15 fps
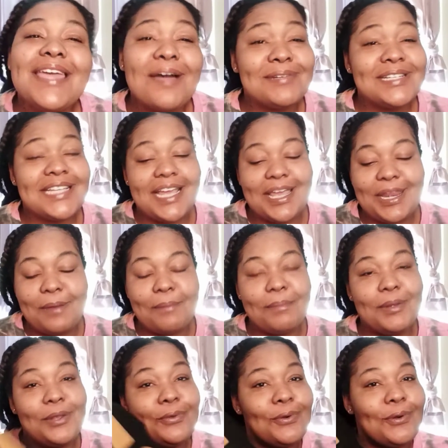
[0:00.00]
I wish I had a
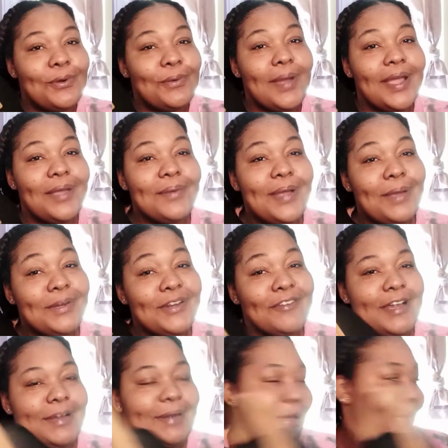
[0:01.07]
blue or white one. I would have
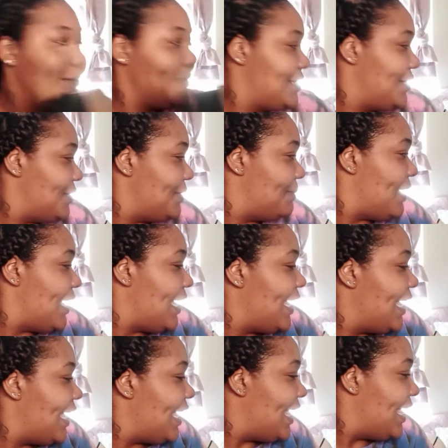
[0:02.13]
grabbed that one too, but
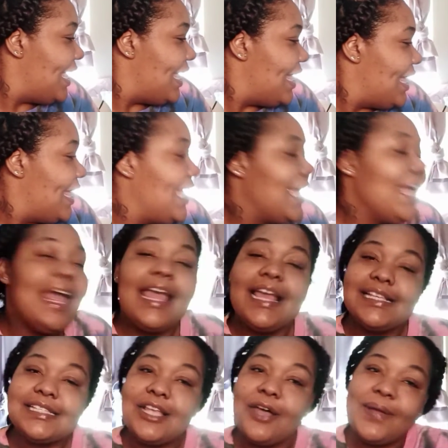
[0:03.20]

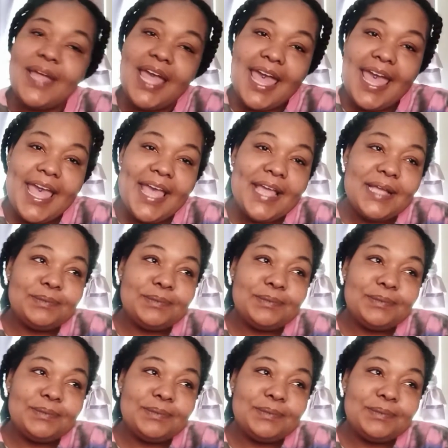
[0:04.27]
it's okay.